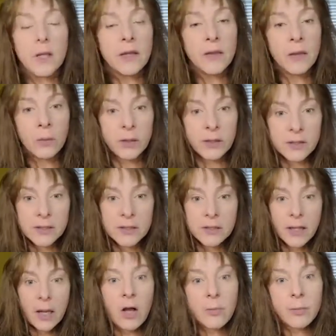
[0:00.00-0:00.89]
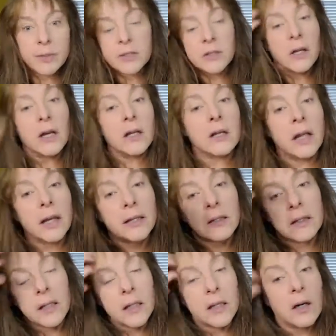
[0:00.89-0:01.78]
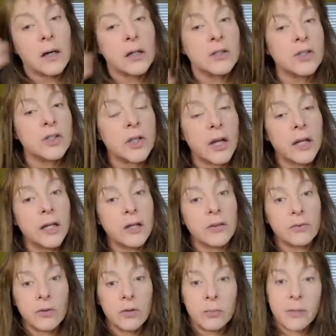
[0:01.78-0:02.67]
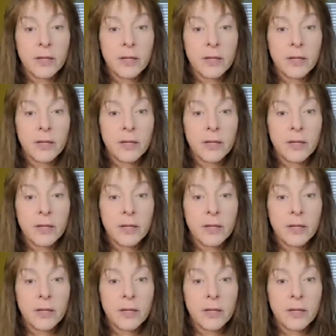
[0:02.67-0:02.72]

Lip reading: That way the scalp is not like neon shining through,